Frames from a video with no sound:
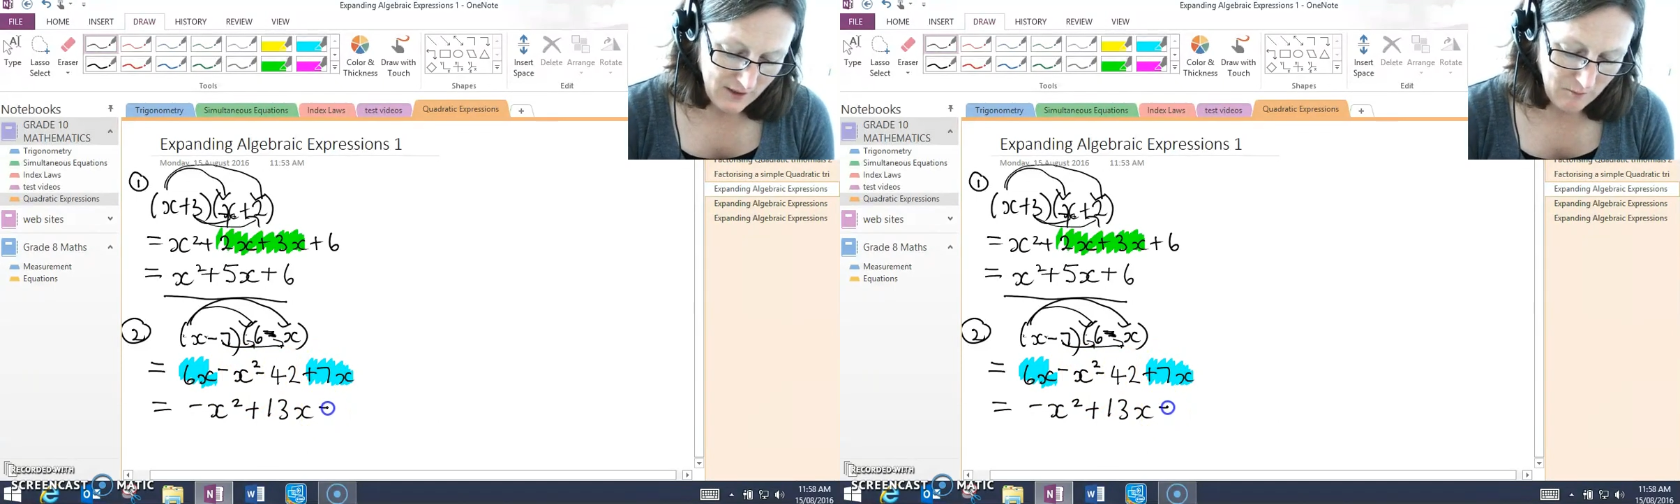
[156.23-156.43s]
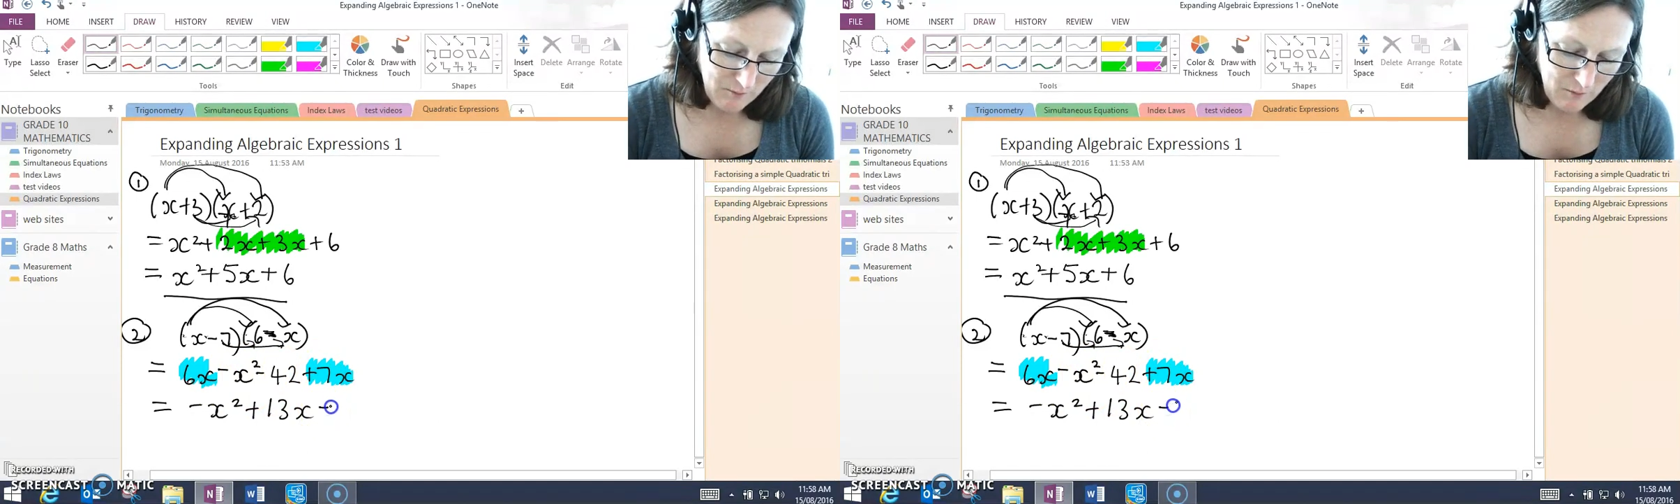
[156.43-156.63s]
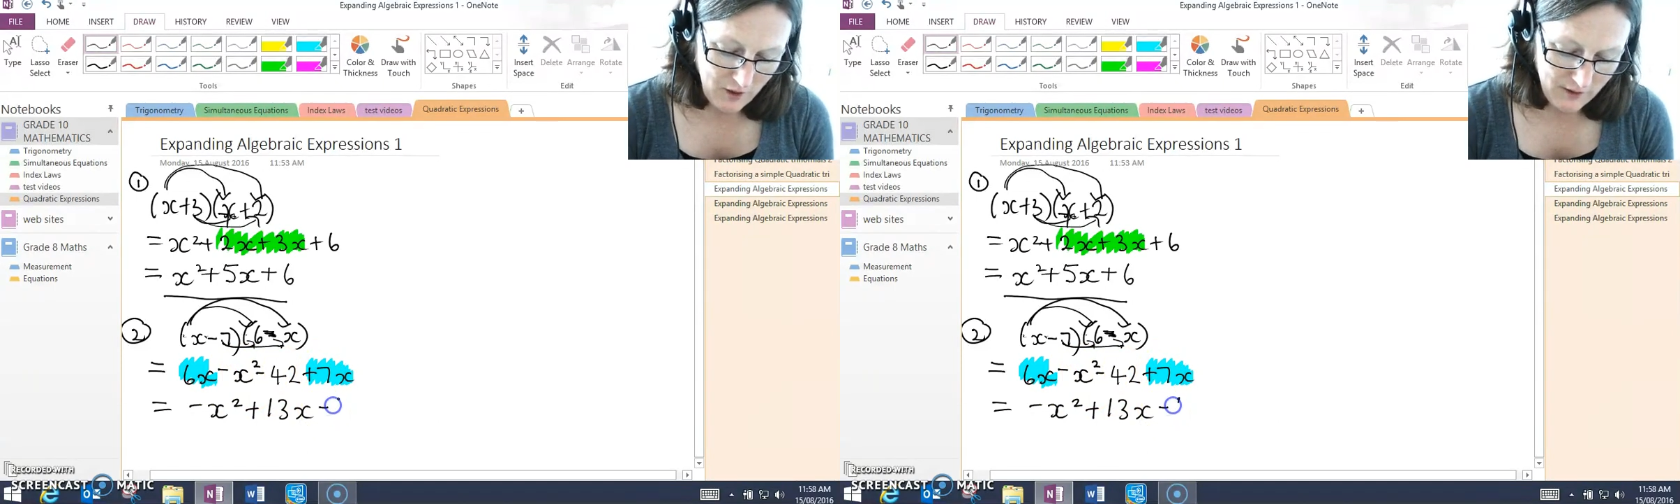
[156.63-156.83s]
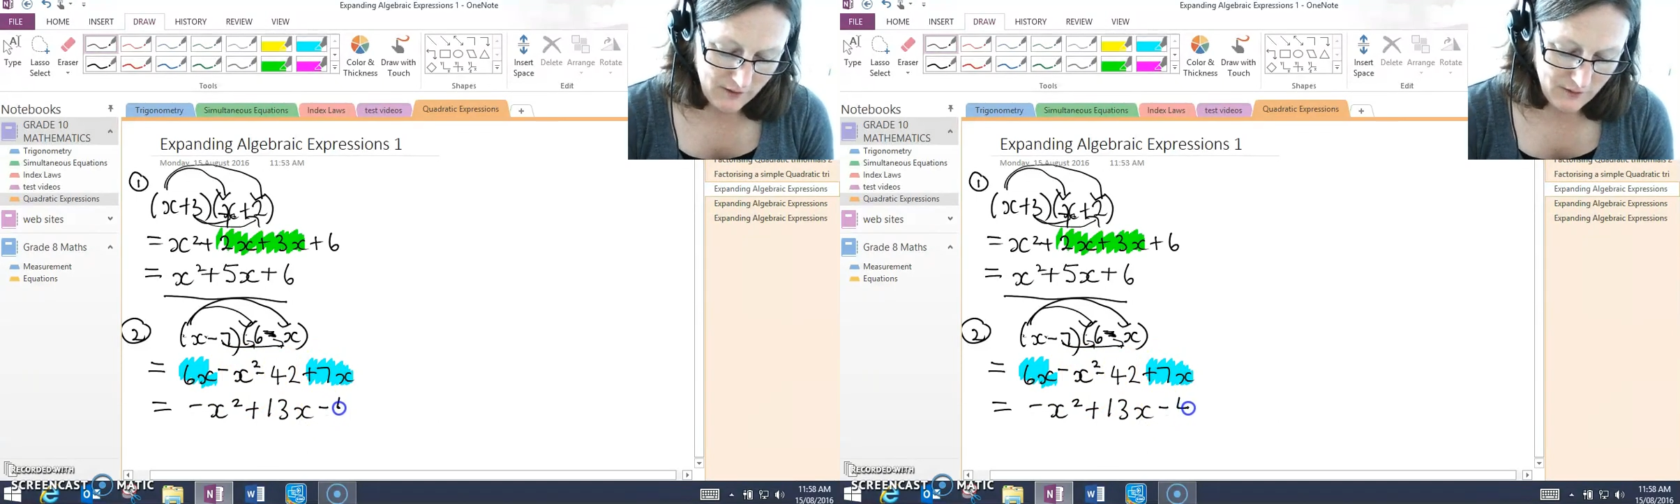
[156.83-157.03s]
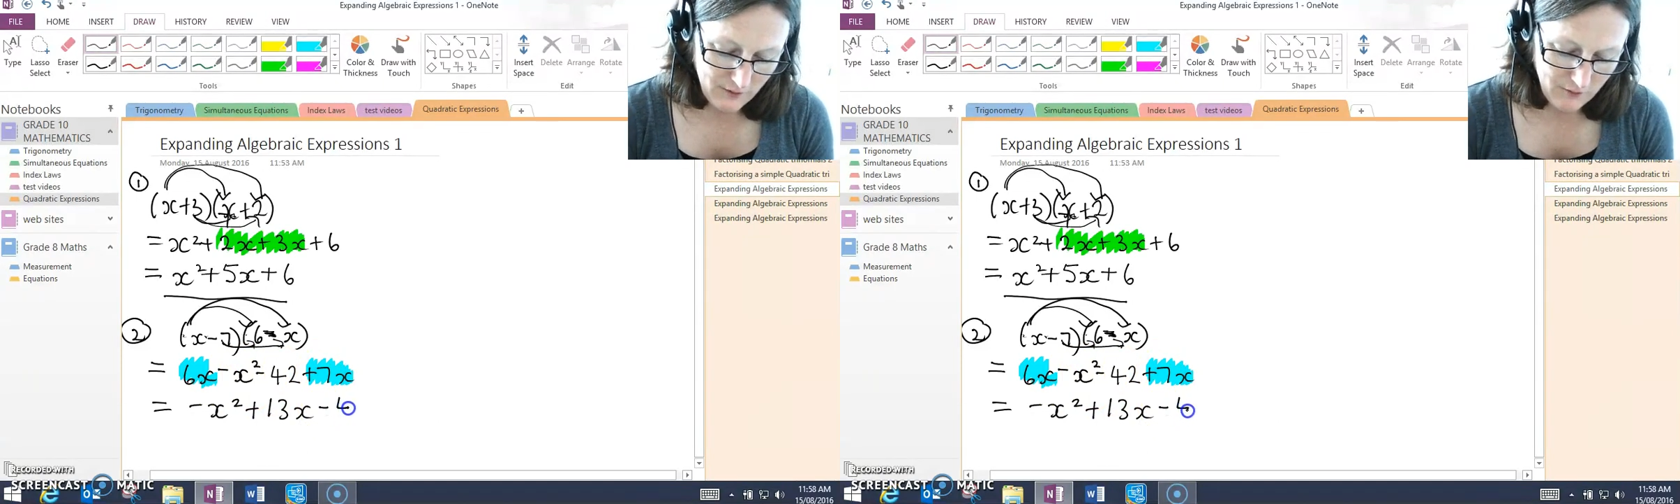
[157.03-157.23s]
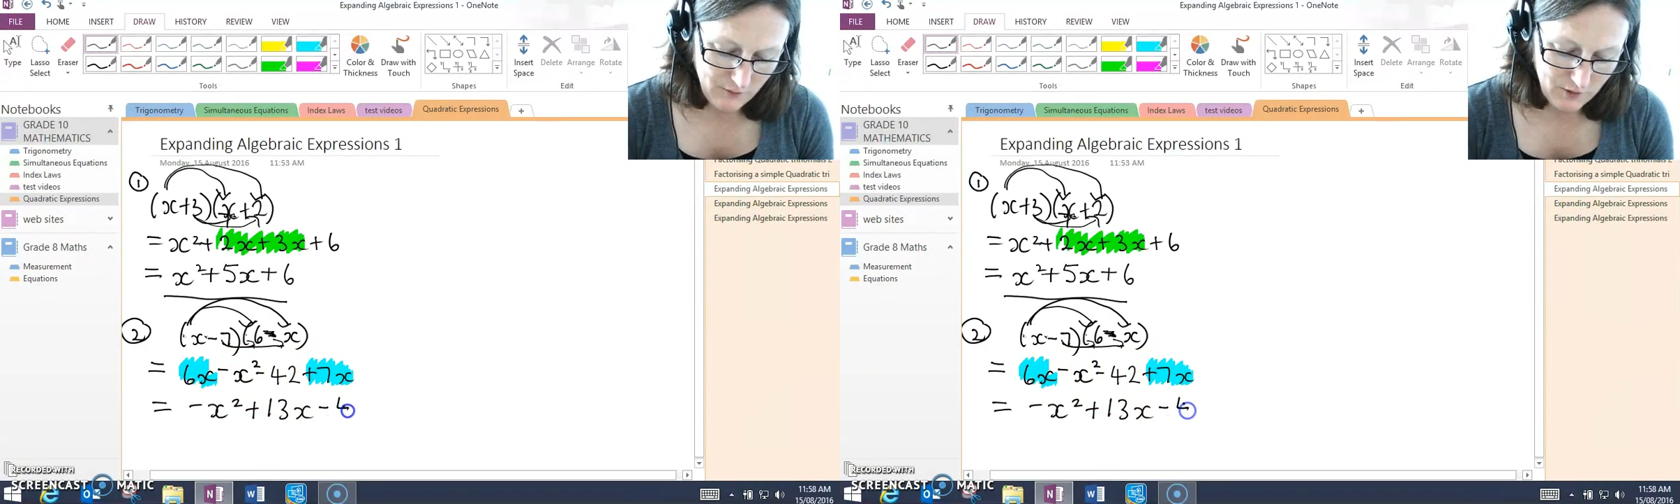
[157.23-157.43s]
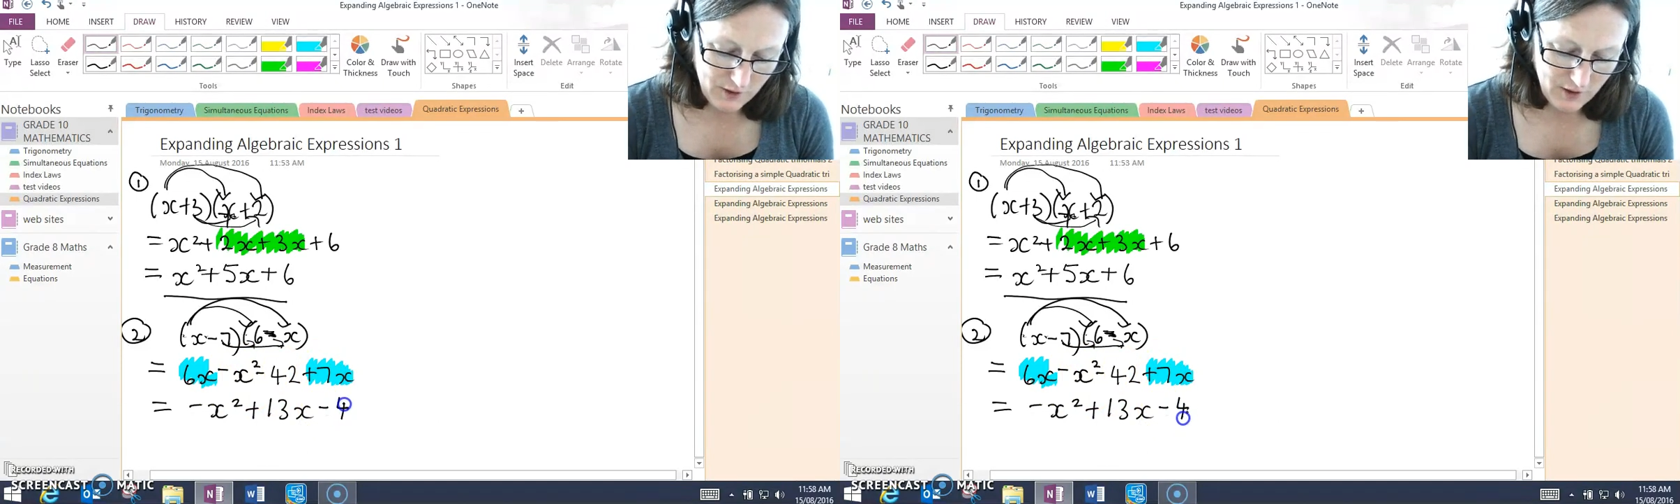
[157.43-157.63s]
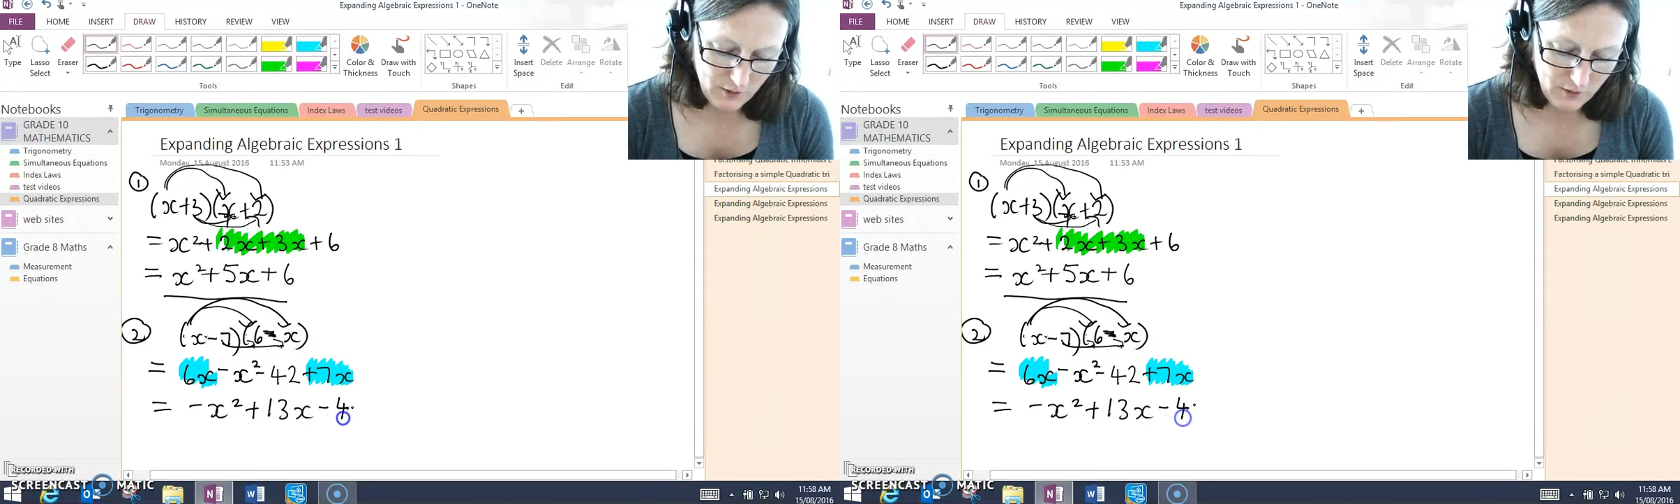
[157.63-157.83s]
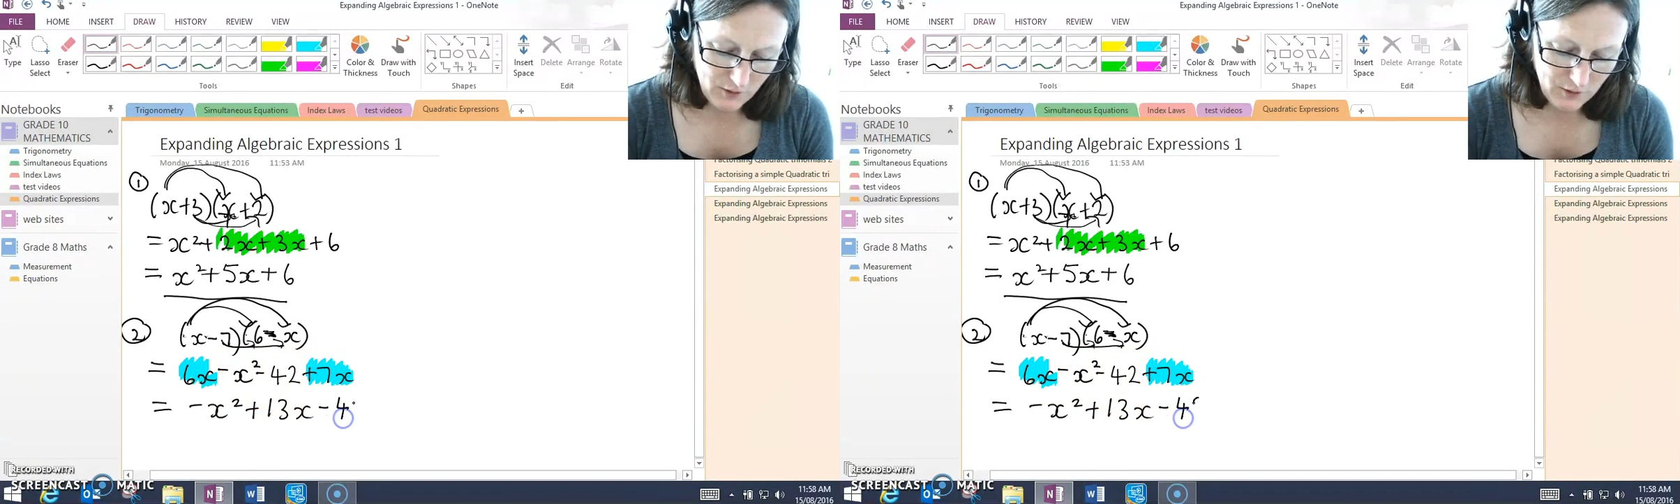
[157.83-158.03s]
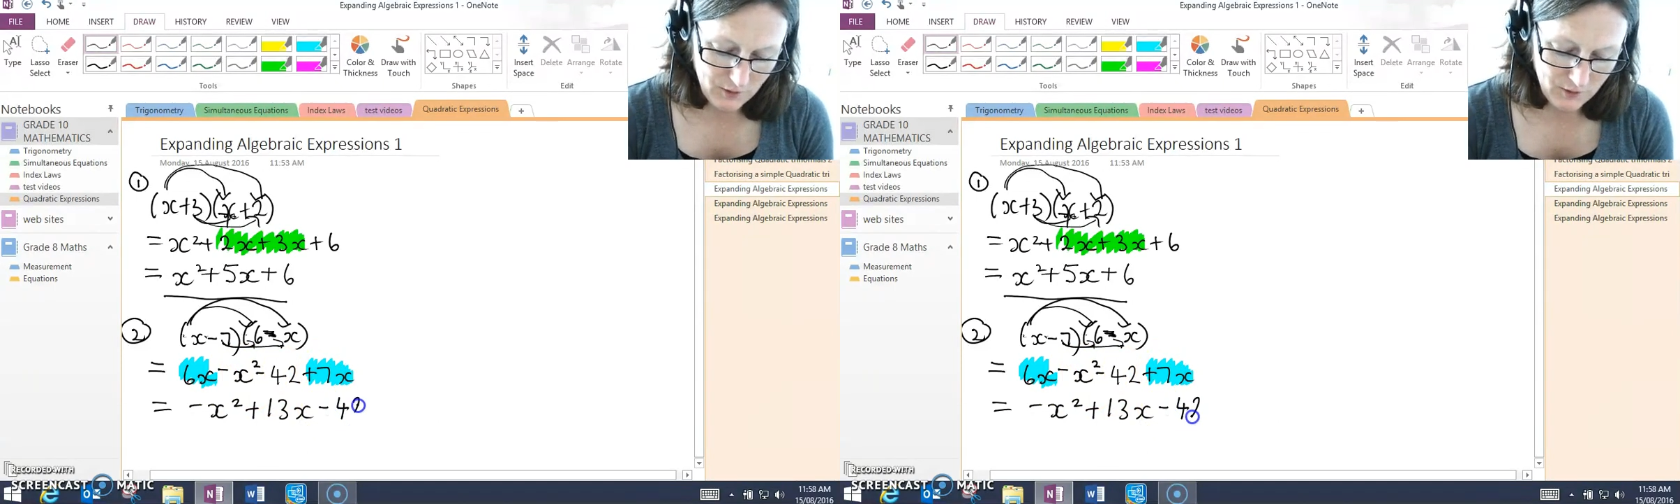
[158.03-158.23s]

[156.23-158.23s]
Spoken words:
then minus 42.